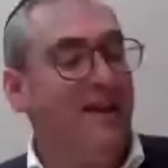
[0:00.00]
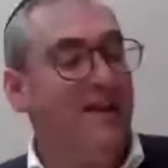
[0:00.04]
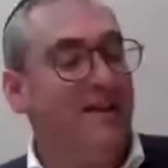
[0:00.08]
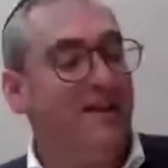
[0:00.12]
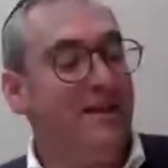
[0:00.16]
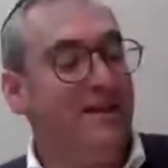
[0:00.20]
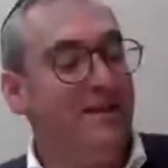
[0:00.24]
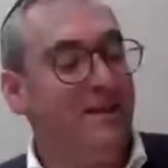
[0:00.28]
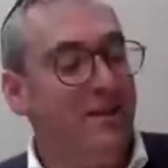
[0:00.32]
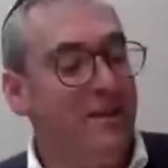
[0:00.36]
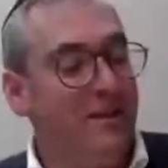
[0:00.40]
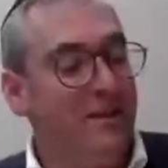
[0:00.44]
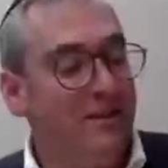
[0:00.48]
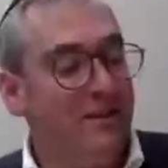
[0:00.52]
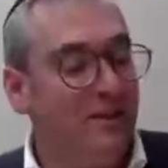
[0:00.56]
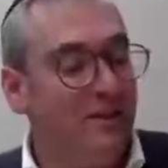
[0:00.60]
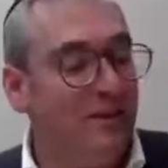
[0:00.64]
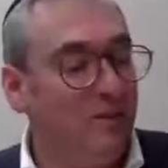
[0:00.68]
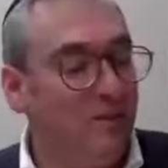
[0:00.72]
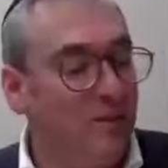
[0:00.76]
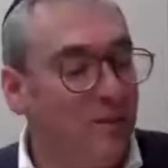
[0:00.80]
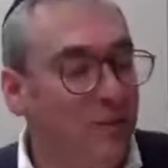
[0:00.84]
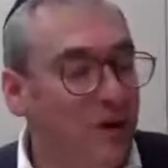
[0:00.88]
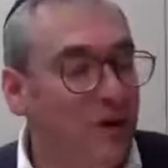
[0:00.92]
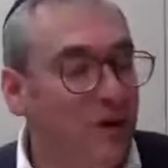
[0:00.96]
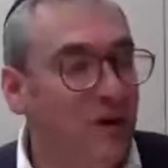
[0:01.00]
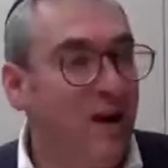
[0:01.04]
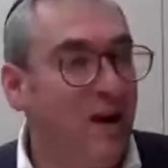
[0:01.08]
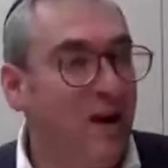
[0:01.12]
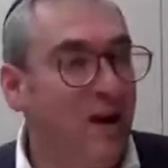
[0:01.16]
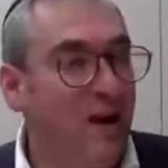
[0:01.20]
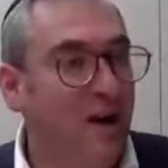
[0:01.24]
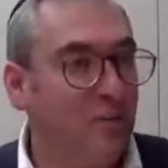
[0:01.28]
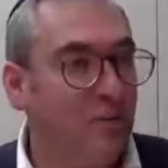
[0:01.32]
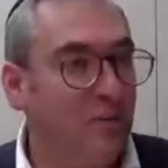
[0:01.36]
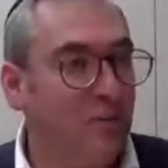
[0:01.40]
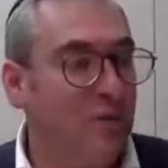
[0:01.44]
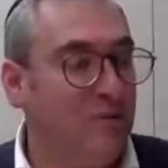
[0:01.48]
And this is
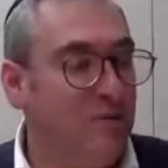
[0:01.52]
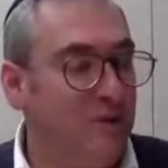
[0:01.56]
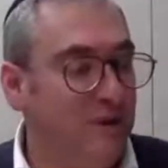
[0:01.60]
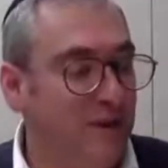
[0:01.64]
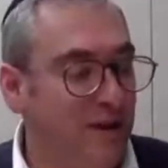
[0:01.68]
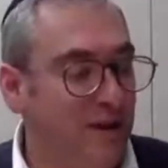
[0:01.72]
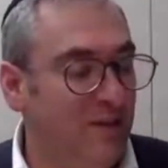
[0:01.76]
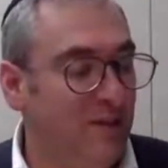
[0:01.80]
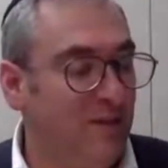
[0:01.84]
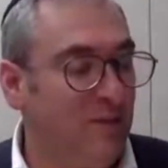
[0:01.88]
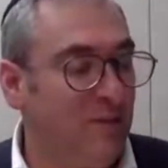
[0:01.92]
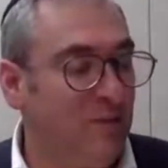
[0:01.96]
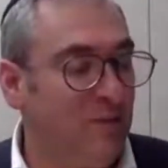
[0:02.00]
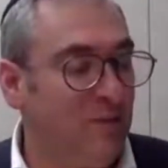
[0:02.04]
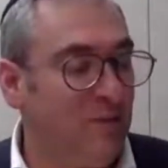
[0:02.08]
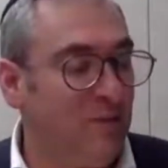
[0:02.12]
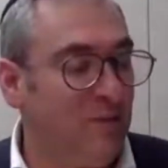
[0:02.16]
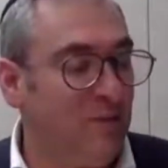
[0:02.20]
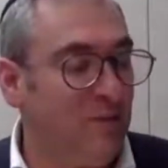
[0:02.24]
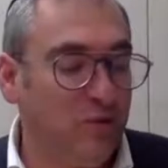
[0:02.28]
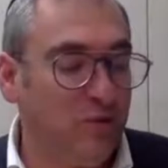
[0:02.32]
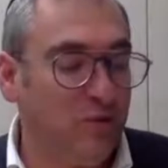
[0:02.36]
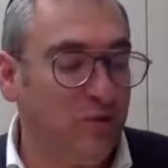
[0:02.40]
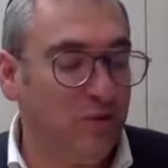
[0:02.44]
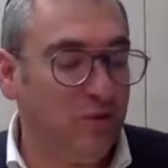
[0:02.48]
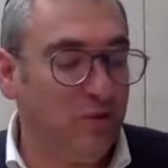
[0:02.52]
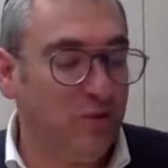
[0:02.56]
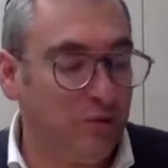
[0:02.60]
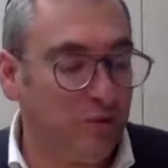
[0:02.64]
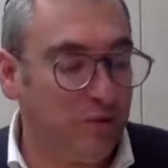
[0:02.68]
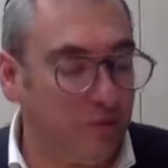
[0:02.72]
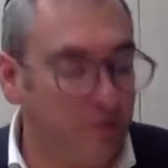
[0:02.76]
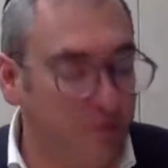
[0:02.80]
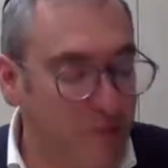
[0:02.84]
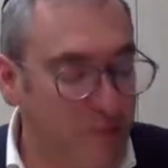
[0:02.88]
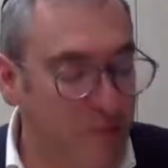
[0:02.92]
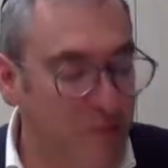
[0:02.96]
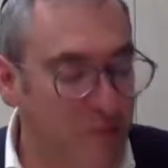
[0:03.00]
where our story begins. We're
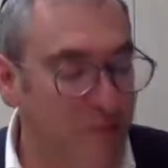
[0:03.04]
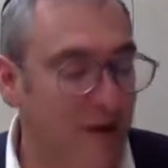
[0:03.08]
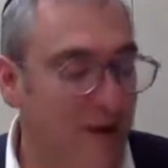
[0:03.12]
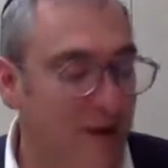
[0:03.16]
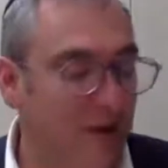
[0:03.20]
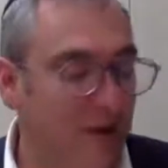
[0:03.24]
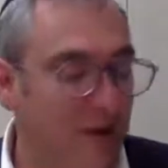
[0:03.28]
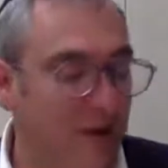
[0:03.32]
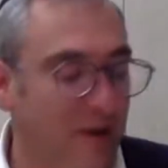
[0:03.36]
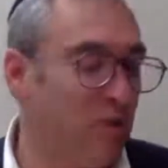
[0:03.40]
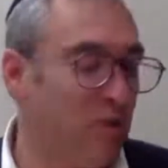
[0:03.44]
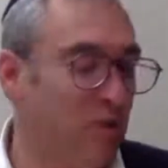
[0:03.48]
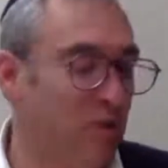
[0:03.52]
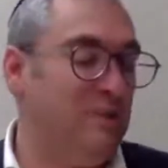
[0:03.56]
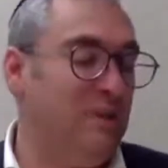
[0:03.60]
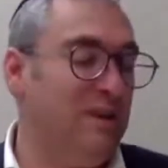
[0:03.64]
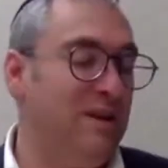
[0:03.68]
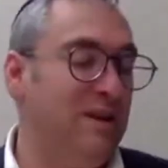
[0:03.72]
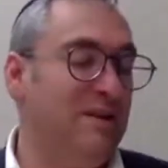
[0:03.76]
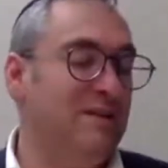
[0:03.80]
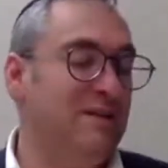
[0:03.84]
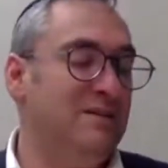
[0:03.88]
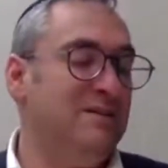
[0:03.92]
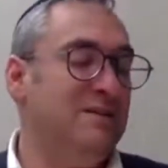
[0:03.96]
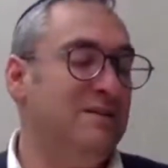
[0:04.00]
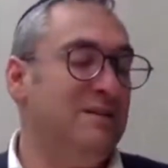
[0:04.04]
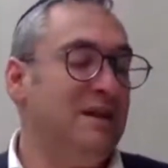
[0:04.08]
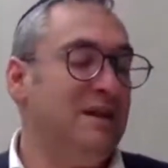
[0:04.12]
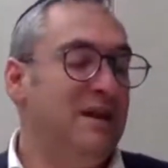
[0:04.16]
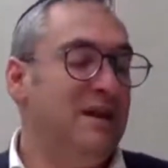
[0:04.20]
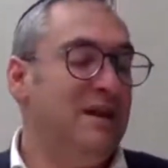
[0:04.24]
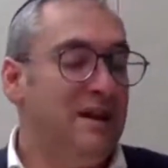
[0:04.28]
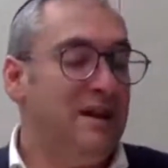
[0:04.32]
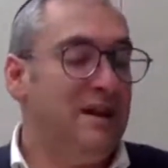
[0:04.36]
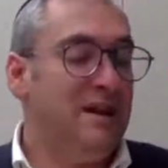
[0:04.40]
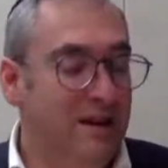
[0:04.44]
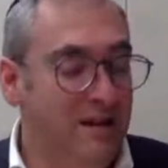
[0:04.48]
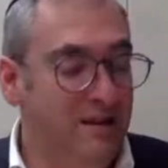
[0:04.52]
supposed to remember that our story begins
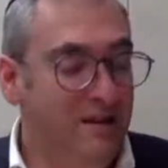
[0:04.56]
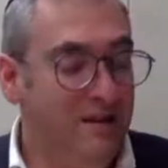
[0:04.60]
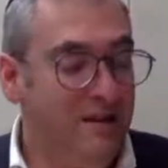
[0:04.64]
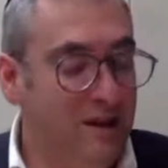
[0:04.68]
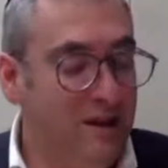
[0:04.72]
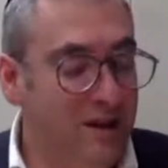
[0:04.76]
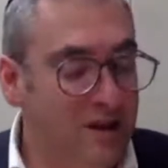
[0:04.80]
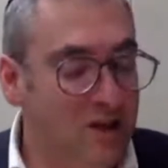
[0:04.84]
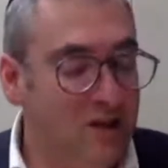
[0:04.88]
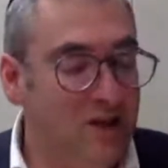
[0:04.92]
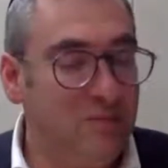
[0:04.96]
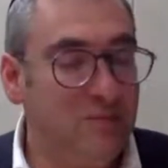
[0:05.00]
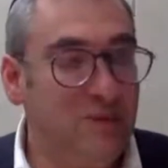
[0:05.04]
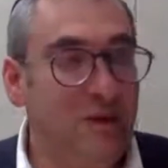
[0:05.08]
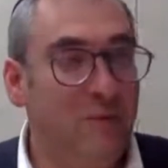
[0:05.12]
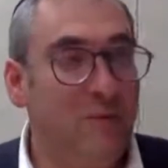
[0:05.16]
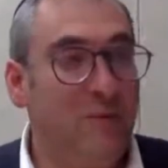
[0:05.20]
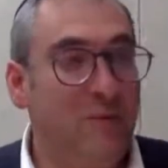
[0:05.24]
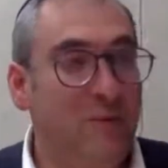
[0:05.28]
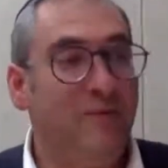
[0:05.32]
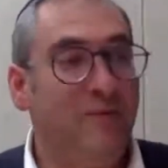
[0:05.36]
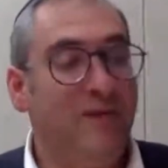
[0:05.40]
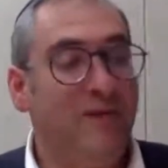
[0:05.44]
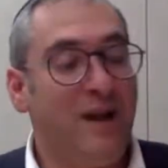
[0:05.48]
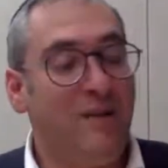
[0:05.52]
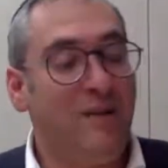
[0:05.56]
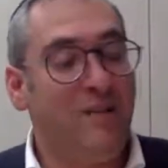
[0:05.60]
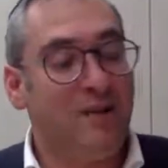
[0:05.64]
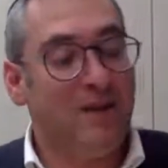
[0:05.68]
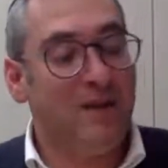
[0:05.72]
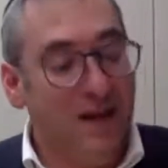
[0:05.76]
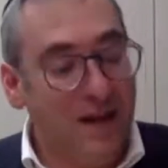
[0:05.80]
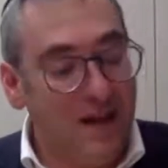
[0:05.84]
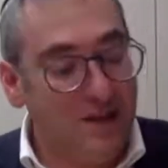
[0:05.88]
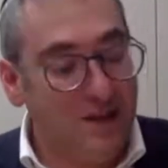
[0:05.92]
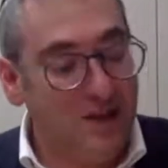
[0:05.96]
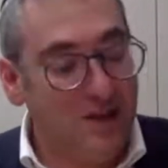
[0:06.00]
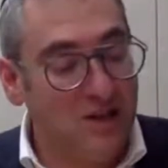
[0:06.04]
here in Egypt, and we have an
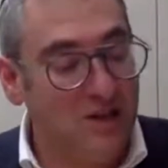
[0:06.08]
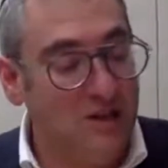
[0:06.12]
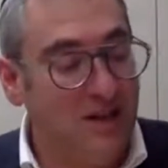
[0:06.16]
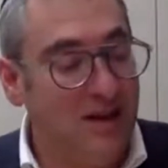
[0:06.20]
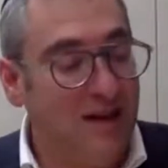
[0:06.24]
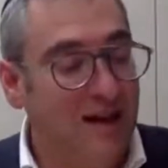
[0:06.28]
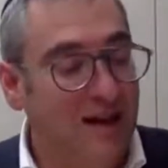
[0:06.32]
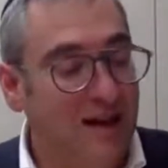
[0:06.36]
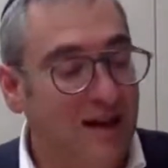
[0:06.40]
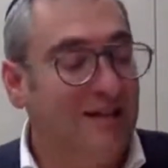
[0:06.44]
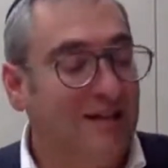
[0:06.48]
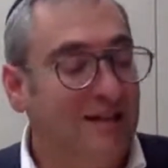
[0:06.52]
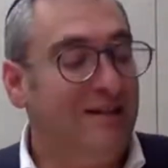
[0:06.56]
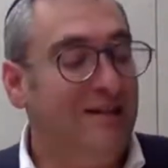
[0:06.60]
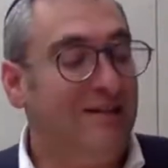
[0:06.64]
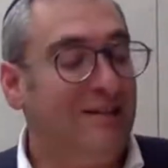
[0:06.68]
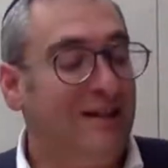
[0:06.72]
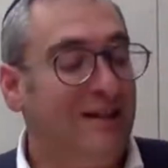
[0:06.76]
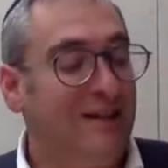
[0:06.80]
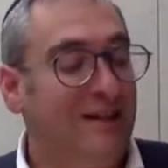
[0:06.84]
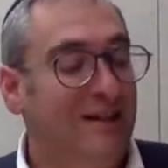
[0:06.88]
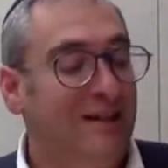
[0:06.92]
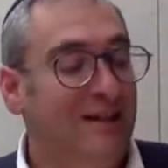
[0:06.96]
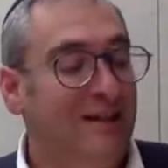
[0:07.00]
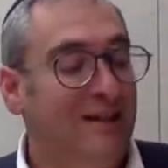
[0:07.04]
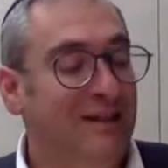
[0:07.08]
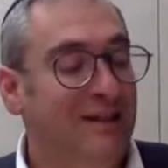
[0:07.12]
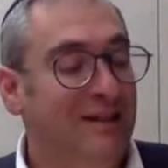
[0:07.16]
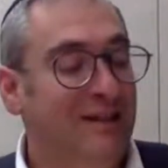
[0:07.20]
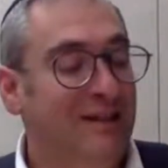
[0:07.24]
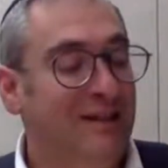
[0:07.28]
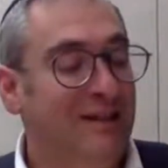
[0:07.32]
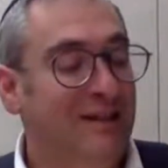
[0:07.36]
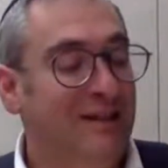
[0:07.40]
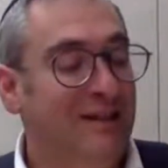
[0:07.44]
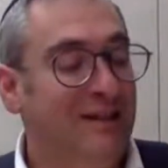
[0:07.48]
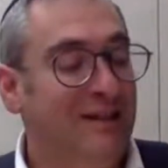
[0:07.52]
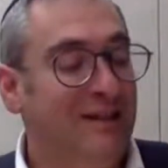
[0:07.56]
obligation to tell
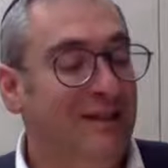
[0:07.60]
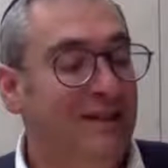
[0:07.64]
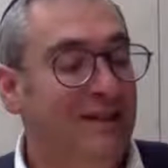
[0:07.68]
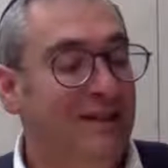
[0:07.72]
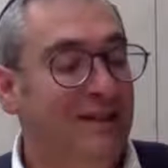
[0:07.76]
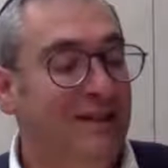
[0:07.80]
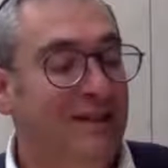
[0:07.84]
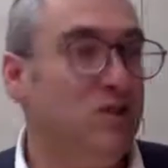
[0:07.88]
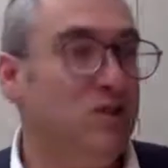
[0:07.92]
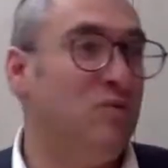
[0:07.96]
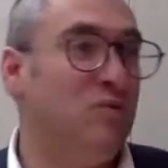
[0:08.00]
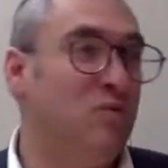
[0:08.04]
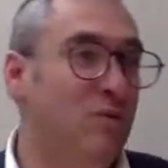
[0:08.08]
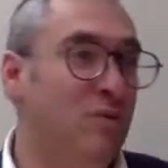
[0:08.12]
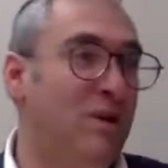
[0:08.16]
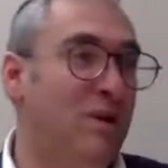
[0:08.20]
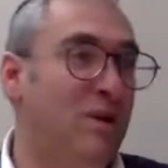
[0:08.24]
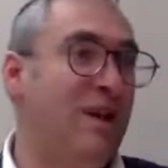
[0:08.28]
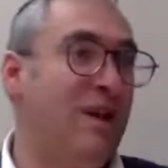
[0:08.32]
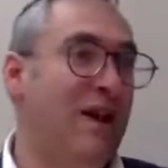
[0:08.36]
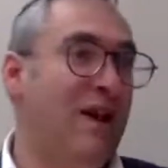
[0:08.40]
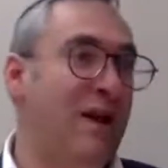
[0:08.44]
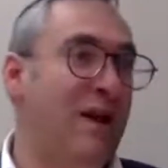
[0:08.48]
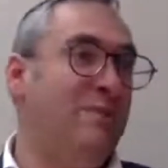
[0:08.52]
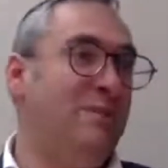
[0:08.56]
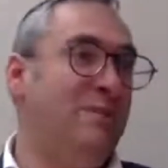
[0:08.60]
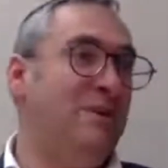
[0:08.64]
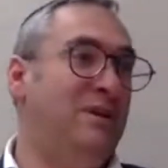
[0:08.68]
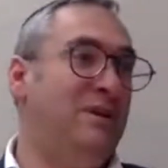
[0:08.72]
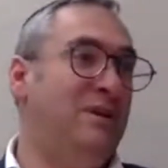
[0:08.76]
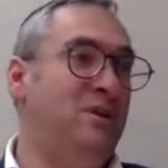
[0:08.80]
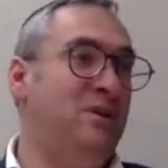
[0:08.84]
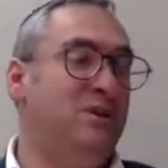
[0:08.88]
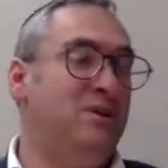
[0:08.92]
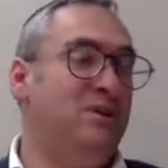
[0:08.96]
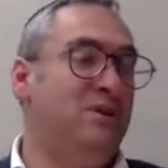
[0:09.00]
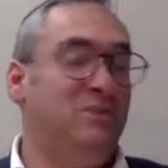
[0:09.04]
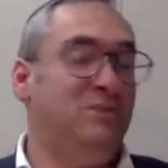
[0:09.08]
over to our children what happened
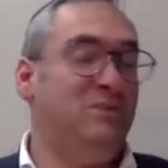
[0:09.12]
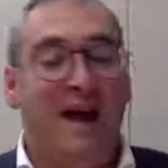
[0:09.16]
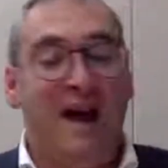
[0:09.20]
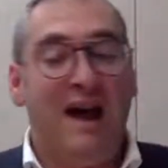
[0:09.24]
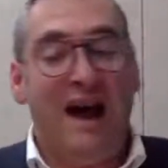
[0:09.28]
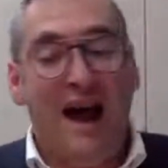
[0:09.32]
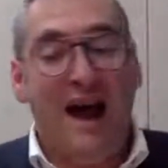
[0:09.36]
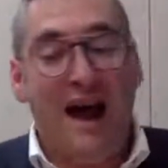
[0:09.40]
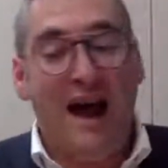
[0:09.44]
in Egypt.